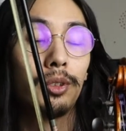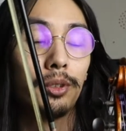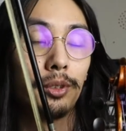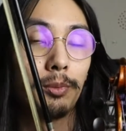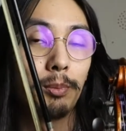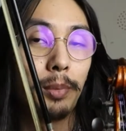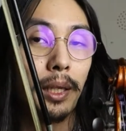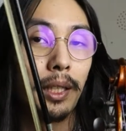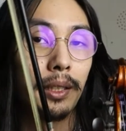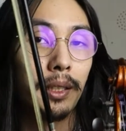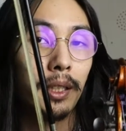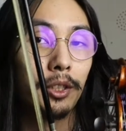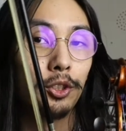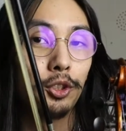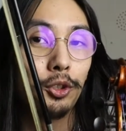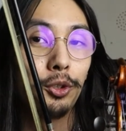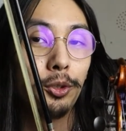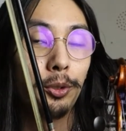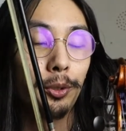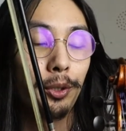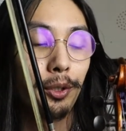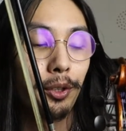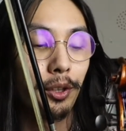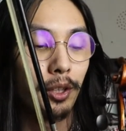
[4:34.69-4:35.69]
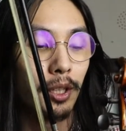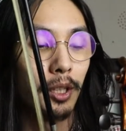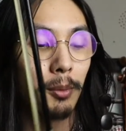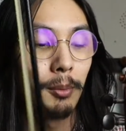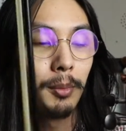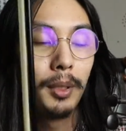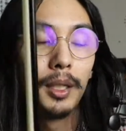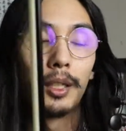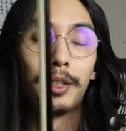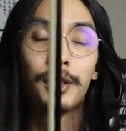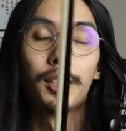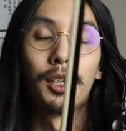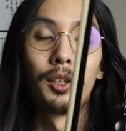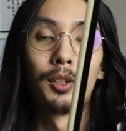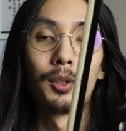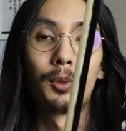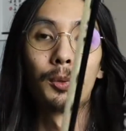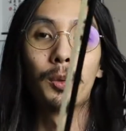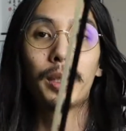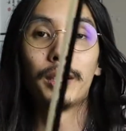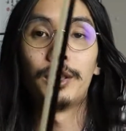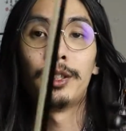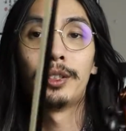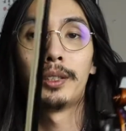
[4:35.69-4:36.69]
pay attention to your thumb. Another
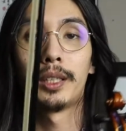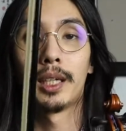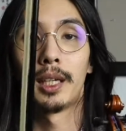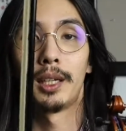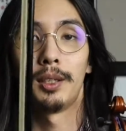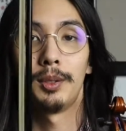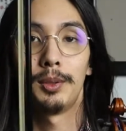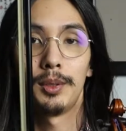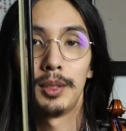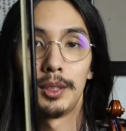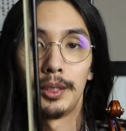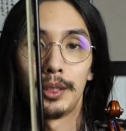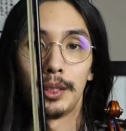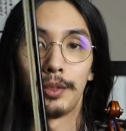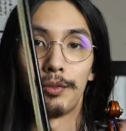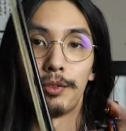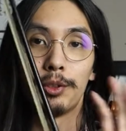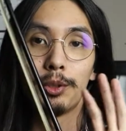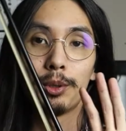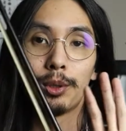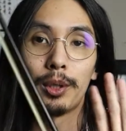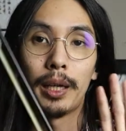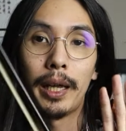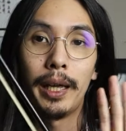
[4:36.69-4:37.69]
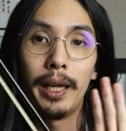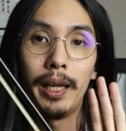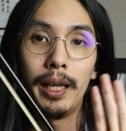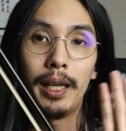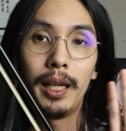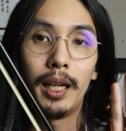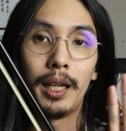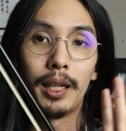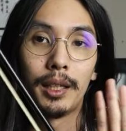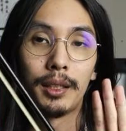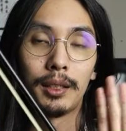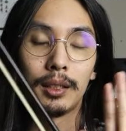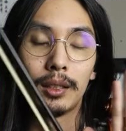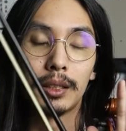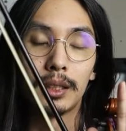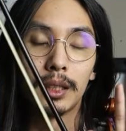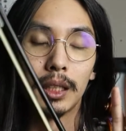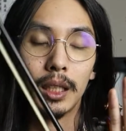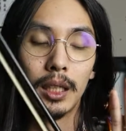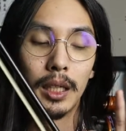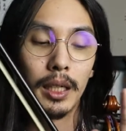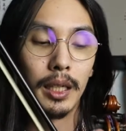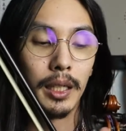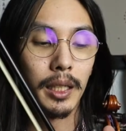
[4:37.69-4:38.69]
way to tell is if your hand
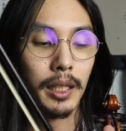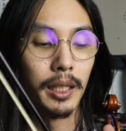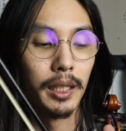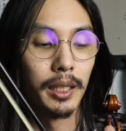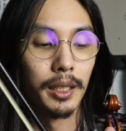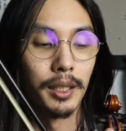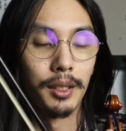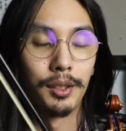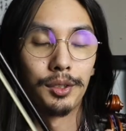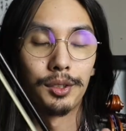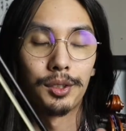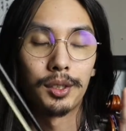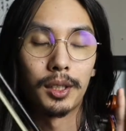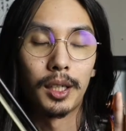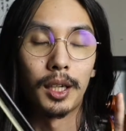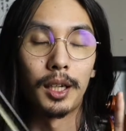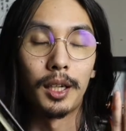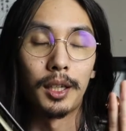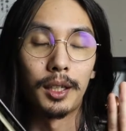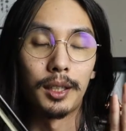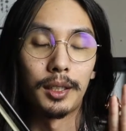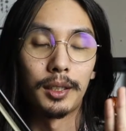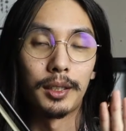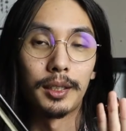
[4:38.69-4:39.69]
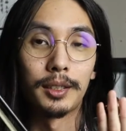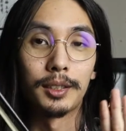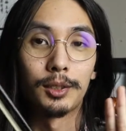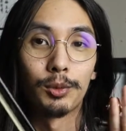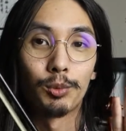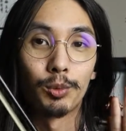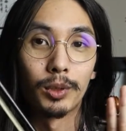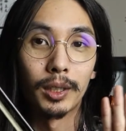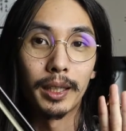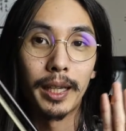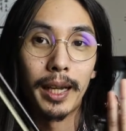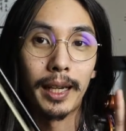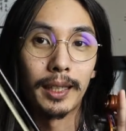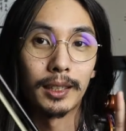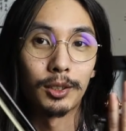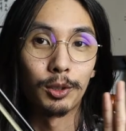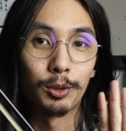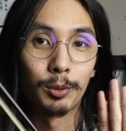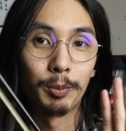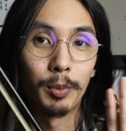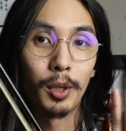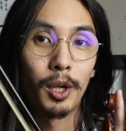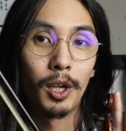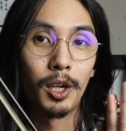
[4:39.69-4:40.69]
is relaxed, your
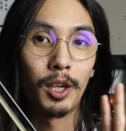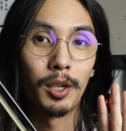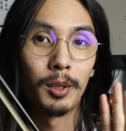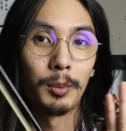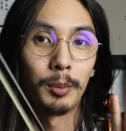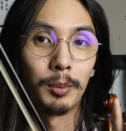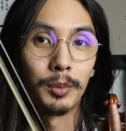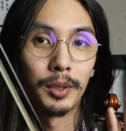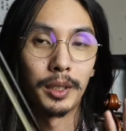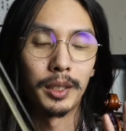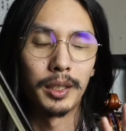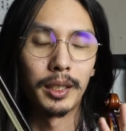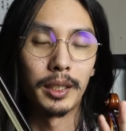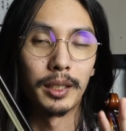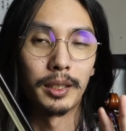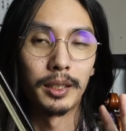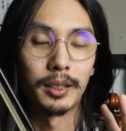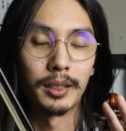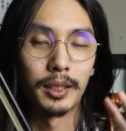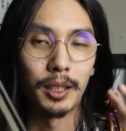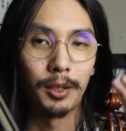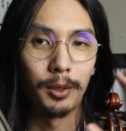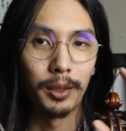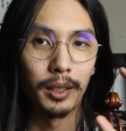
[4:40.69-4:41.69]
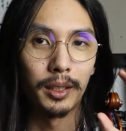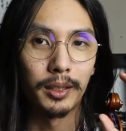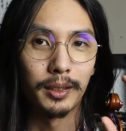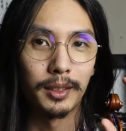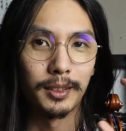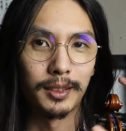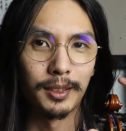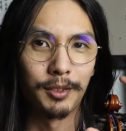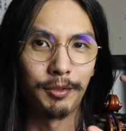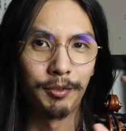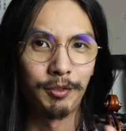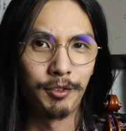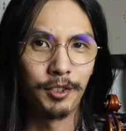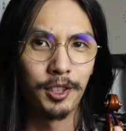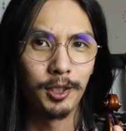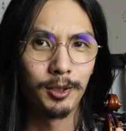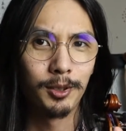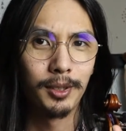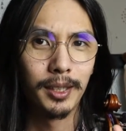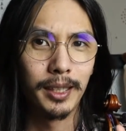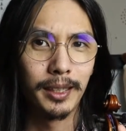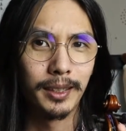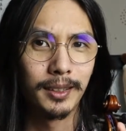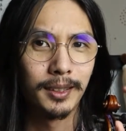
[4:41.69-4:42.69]
palm in this area. Does it feel
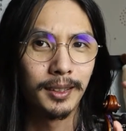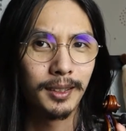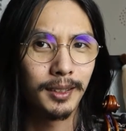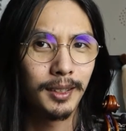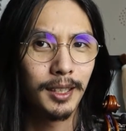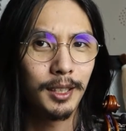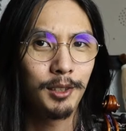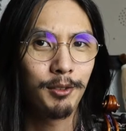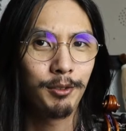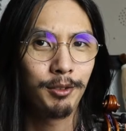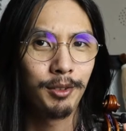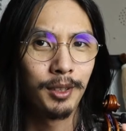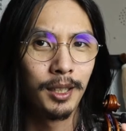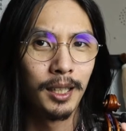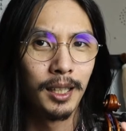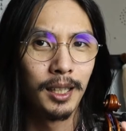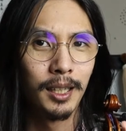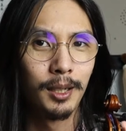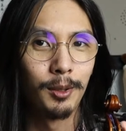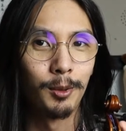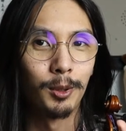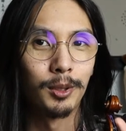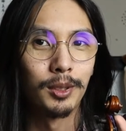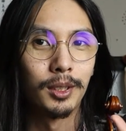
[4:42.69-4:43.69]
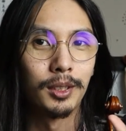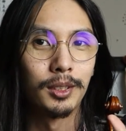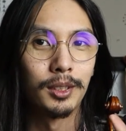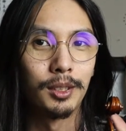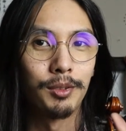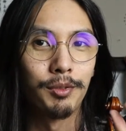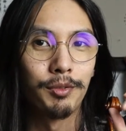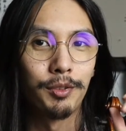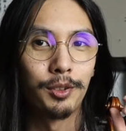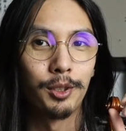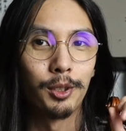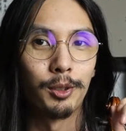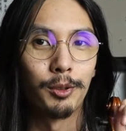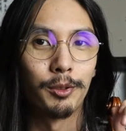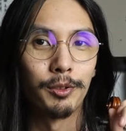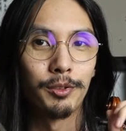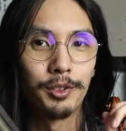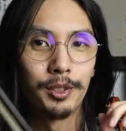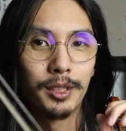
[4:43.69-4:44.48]
like stiff, or does it feel